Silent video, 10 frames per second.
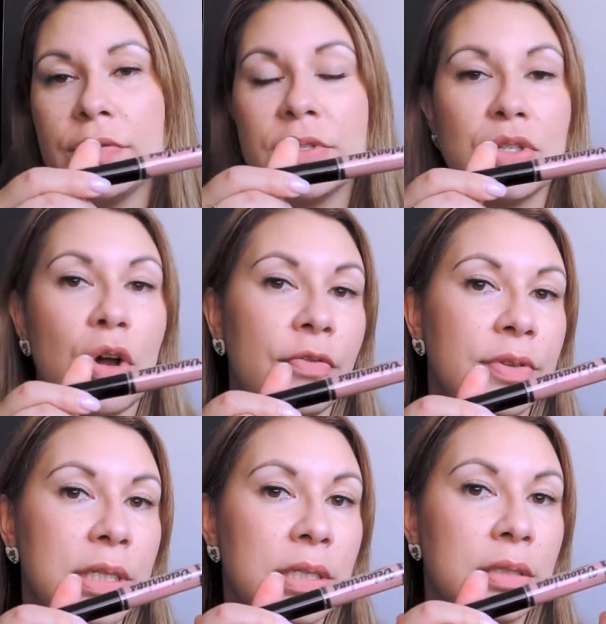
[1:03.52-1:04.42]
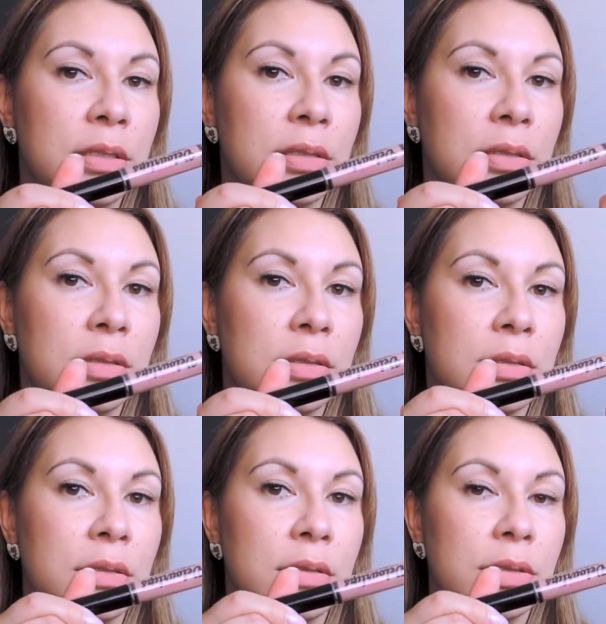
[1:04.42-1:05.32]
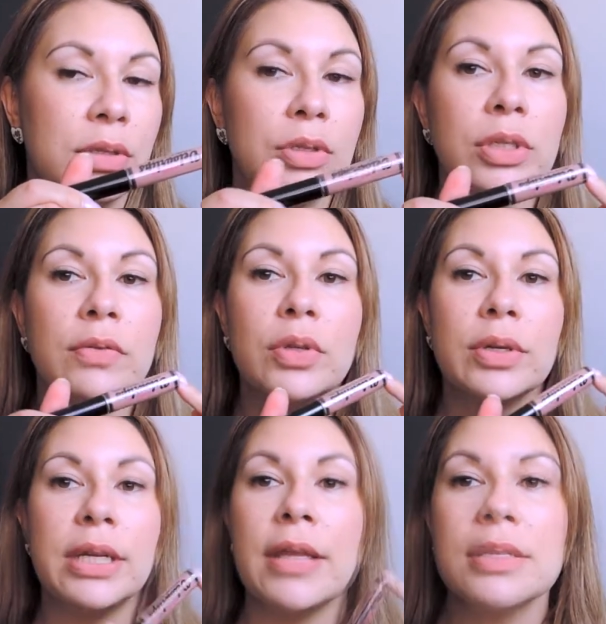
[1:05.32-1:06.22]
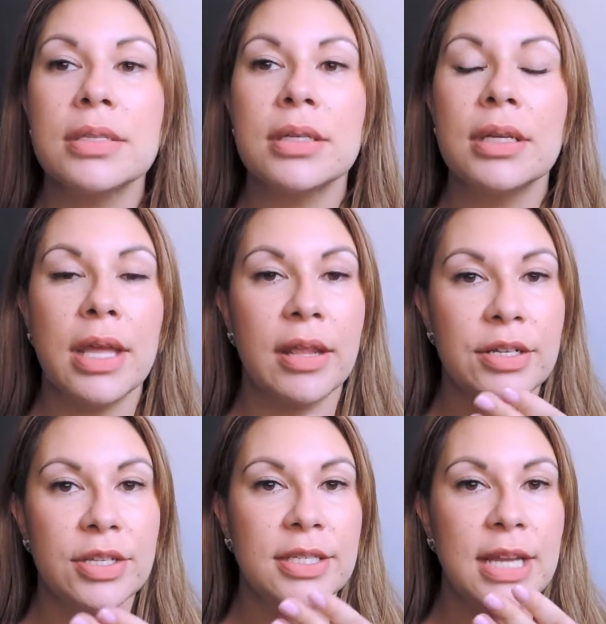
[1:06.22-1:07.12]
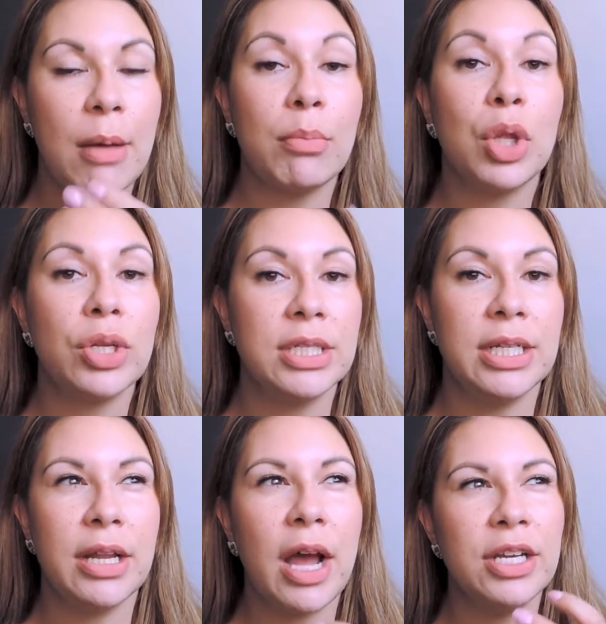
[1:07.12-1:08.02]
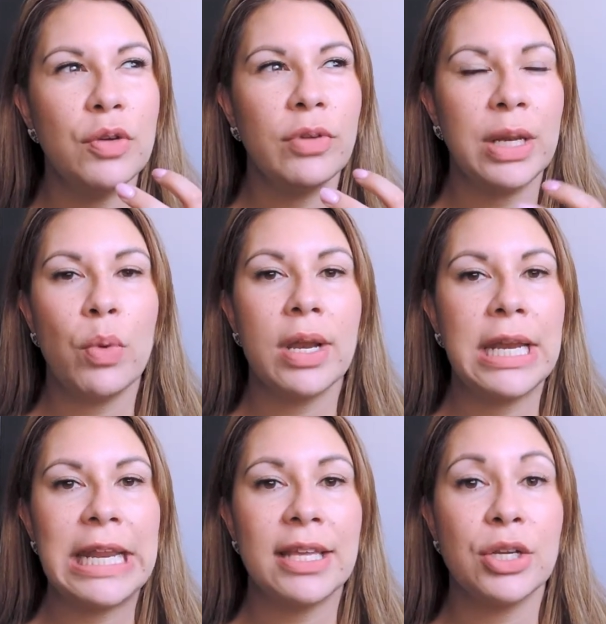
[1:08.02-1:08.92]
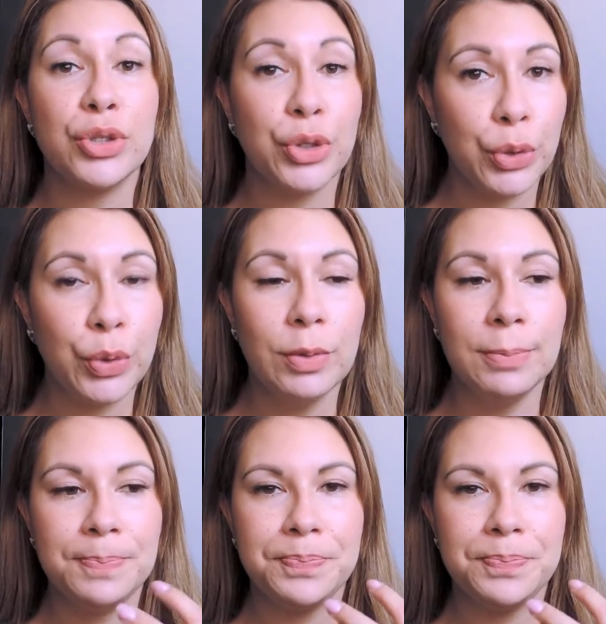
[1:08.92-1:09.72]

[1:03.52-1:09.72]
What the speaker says: sort of soft sort of look, and I just blotted it. I didn't really want anything too